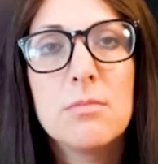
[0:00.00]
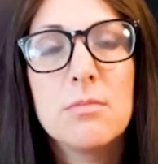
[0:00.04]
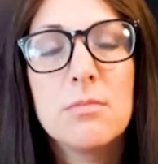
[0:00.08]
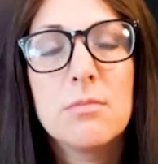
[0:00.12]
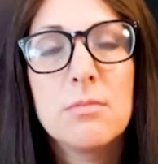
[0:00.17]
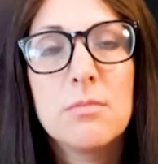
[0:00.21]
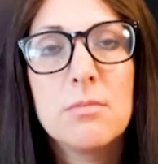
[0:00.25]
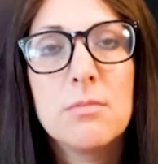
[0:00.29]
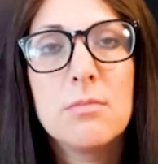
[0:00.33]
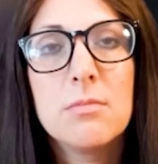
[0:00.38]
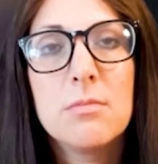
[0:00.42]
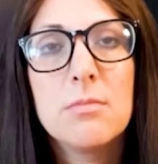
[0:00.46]

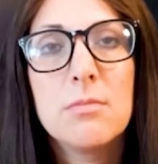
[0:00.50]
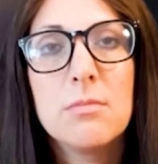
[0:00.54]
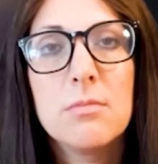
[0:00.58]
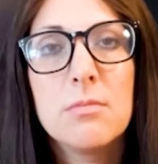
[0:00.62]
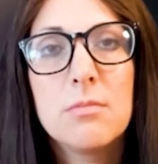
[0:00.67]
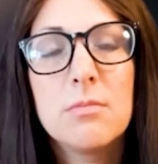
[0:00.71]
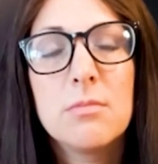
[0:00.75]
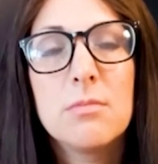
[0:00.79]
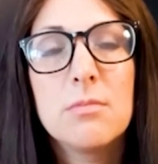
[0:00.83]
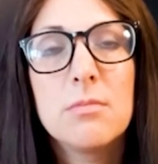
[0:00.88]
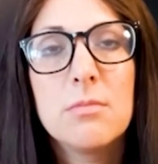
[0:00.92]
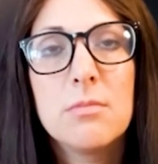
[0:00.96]

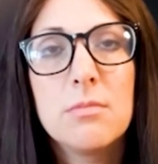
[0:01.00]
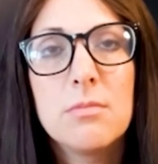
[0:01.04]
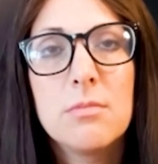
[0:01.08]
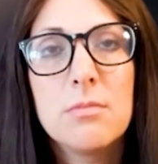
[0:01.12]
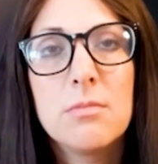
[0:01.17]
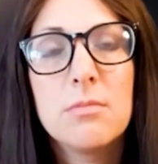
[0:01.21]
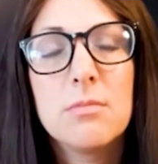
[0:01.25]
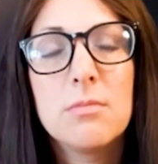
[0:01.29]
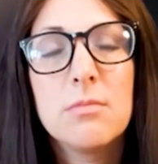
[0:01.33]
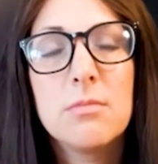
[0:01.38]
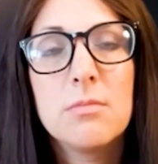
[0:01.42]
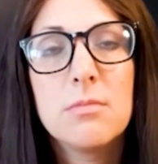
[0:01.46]

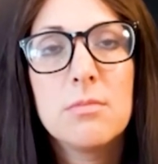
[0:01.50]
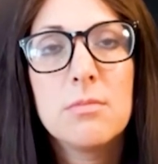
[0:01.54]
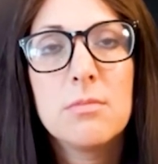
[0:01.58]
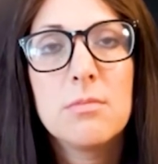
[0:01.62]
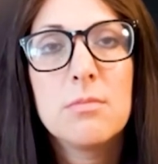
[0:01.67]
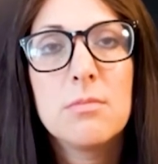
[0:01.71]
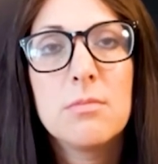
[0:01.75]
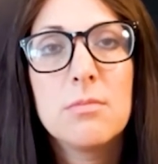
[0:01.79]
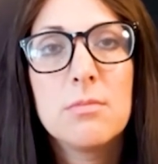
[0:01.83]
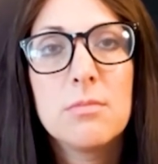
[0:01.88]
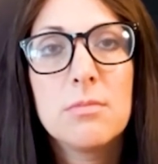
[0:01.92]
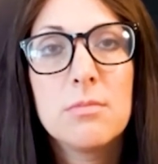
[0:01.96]

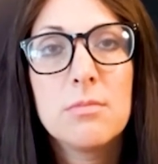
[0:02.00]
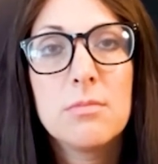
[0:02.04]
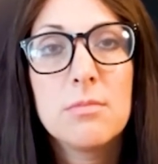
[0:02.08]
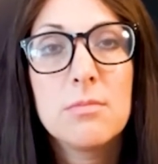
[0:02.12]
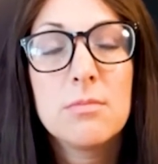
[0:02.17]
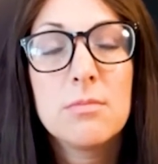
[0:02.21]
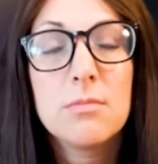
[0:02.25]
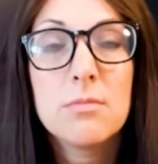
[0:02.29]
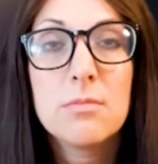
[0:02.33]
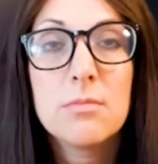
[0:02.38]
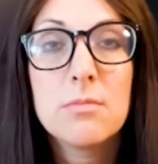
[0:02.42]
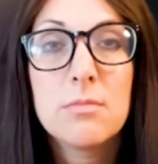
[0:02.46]

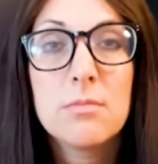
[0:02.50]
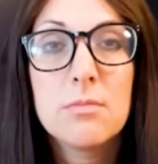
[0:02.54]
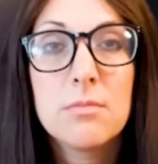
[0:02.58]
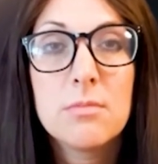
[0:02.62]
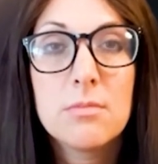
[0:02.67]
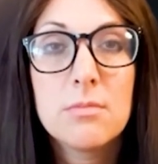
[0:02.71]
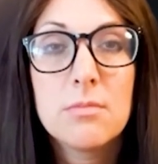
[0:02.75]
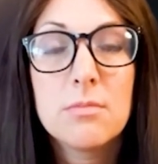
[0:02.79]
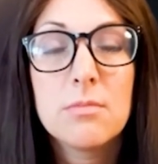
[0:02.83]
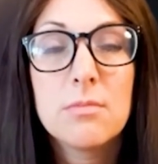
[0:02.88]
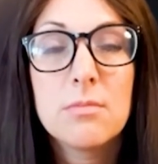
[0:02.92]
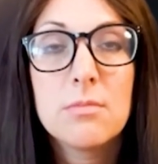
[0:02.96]

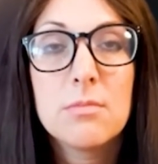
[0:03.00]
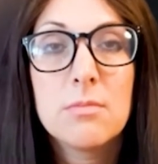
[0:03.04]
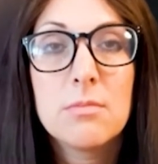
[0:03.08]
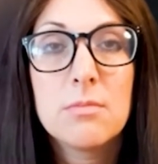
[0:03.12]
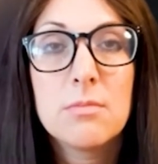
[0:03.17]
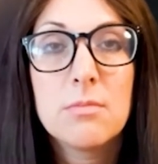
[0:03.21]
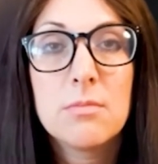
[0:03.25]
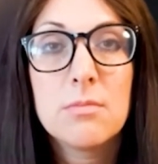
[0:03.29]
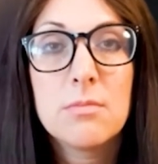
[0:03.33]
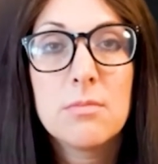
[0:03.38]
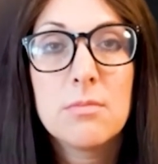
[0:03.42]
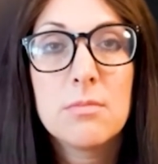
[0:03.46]

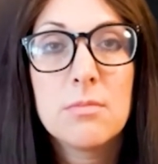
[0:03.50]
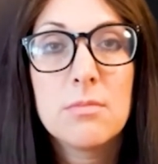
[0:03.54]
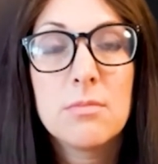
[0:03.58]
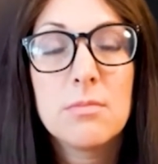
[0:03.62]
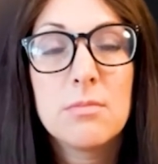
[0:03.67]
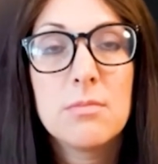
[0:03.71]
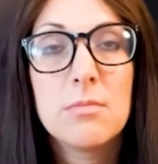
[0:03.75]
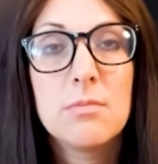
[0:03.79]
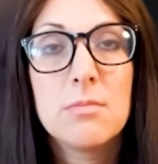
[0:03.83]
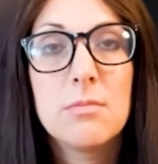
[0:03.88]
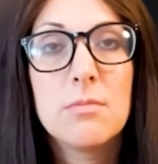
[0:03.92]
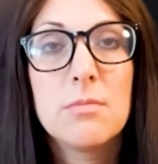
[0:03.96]

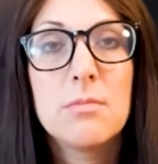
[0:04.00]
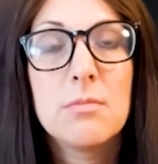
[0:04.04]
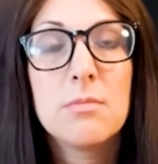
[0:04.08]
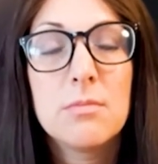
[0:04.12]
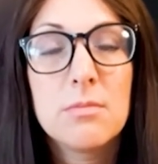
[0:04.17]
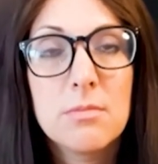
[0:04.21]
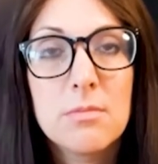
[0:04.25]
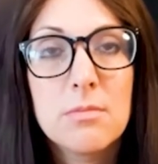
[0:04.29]
This person isn't speaking.